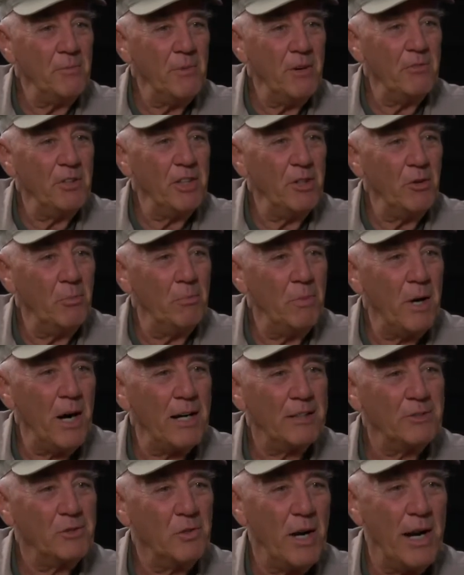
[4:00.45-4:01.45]
Remember the old
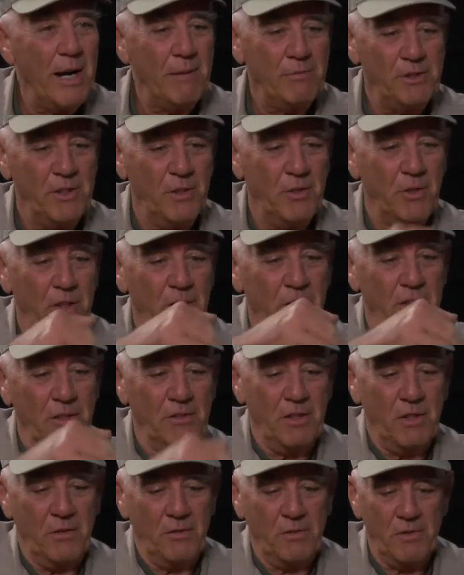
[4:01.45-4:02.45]
box traps?
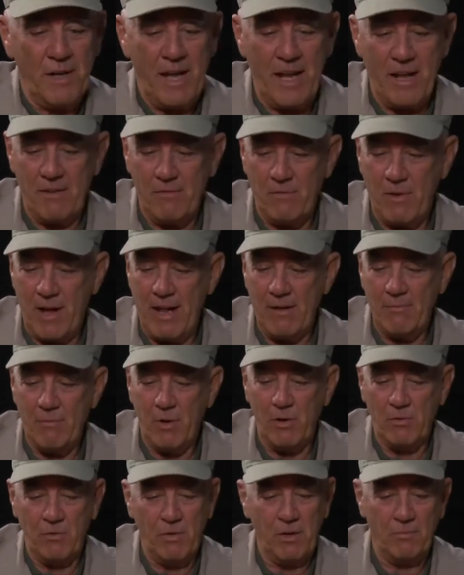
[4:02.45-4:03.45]
The
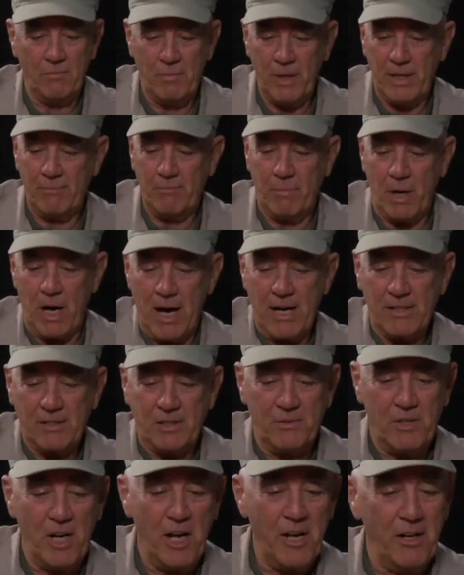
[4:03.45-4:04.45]
animal, a big
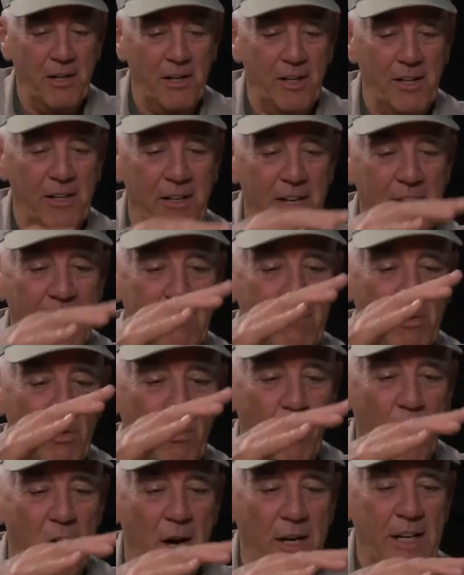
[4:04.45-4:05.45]
box tunnel, and the animal
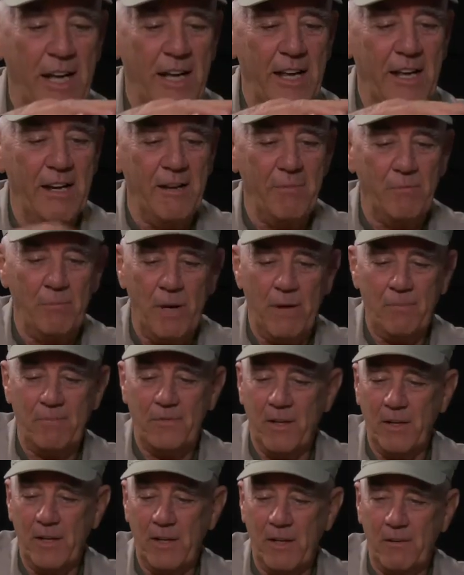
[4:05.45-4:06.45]
would walk in and bump
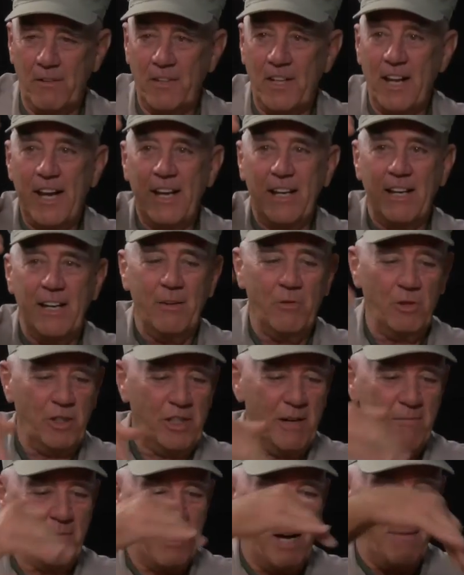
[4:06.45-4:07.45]
the little thing, and it would
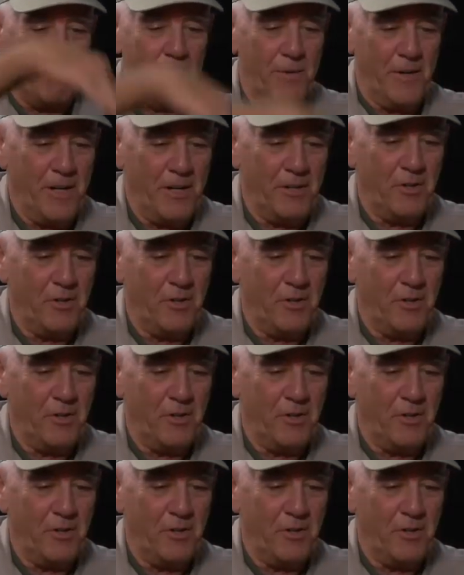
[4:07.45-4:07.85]
come up, and the